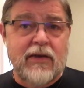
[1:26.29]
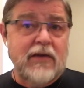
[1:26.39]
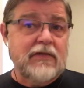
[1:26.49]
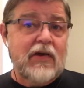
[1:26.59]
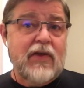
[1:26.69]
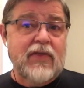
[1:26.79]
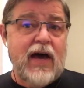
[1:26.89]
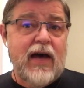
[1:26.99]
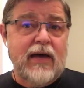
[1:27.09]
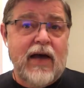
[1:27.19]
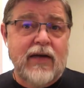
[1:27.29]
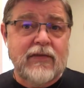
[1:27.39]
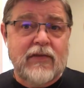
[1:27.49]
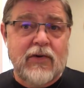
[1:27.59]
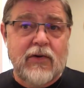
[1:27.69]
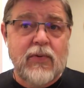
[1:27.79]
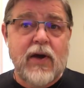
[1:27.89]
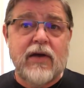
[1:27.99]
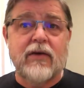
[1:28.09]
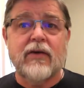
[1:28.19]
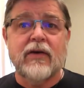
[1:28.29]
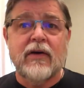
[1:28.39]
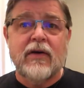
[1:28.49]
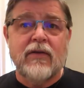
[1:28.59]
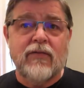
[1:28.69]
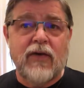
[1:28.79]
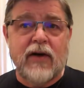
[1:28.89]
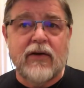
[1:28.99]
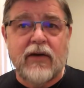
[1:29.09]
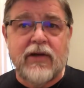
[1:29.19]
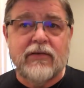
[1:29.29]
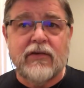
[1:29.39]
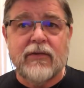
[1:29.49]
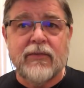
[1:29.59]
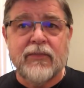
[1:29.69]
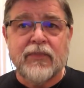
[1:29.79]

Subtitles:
They saw that as the greater violation.